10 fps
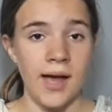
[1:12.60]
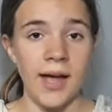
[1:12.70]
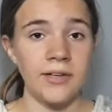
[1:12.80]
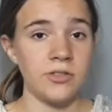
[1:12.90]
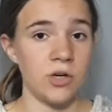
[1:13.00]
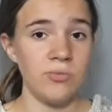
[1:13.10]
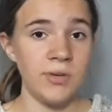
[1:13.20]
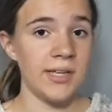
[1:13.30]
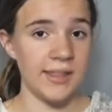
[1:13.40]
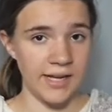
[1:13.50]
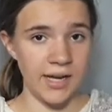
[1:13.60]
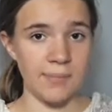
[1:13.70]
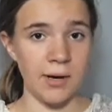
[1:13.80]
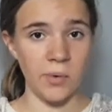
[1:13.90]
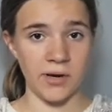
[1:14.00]
I don't really think
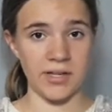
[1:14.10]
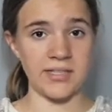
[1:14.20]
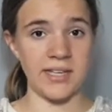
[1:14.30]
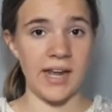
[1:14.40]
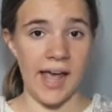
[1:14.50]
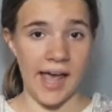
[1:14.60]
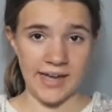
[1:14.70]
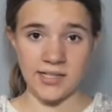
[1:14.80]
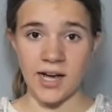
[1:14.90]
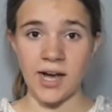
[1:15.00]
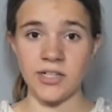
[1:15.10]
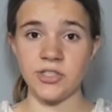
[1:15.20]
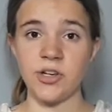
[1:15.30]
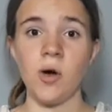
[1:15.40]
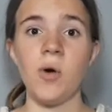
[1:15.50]
about where it's going to end. I
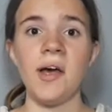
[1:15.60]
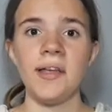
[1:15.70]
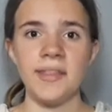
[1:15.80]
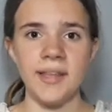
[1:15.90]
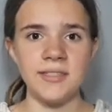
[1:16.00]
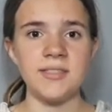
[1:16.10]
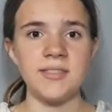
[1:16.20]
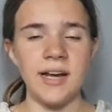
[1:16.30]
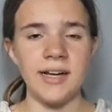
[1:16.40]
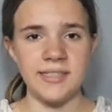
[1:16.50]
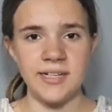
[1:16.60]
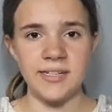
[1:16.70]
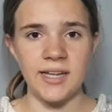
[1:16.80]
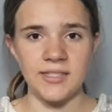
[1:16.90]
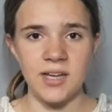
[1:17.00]
just know this is an
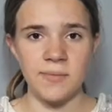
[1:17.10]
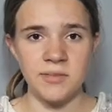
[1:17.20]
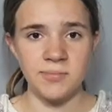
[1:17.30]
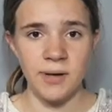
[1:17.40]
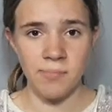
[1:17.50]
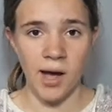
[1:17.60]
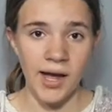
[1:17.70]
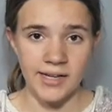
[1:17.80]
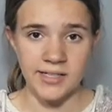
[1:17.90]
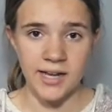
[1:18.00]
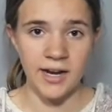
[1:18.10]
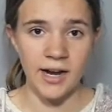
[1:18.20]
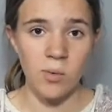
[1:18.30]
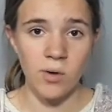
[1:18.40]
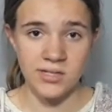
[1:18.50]
idea that's come to my mind and
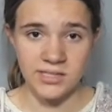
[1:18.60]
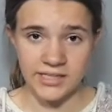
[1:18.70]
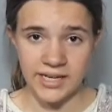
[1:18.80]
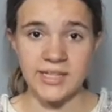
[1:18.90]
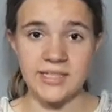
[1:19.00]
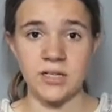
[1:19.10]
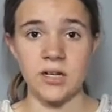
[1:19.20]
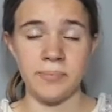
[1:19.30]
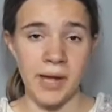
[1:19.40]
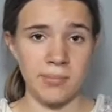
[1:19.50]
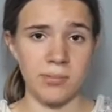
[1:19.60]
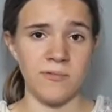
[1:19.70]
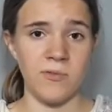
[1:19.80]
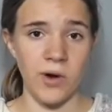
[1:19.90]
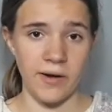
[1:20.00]
I want to get it down on paper
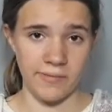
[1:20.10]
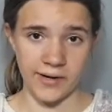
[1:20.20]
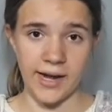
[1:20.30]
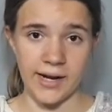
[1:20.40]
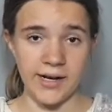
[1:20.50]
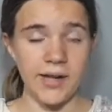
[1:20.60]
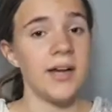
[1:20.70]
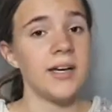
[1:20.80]
before I forget it.